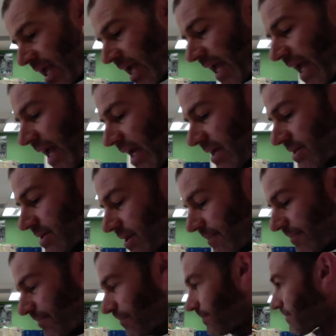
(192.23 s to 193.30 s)
And
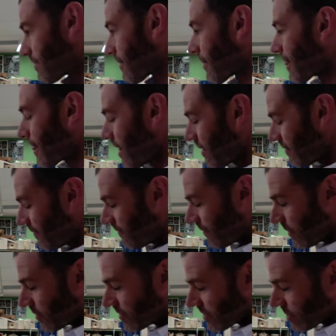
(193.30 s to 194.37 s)

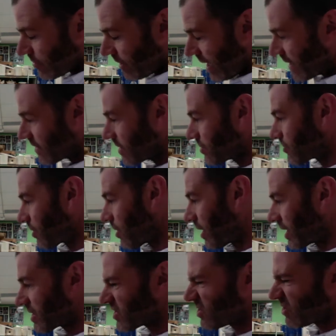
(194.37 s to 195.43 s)
first create the
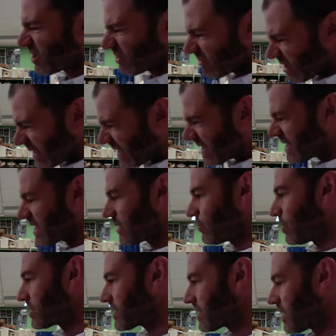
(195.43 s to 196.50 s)
drawing so you can really see
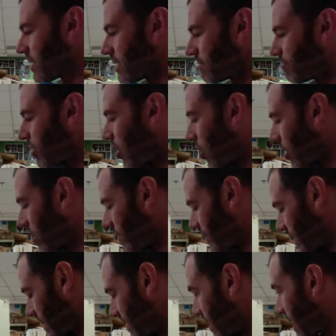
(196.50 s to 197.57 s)
what's part of
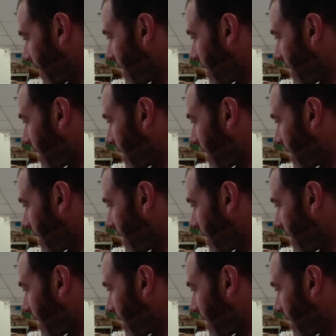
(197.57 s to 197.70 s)
it.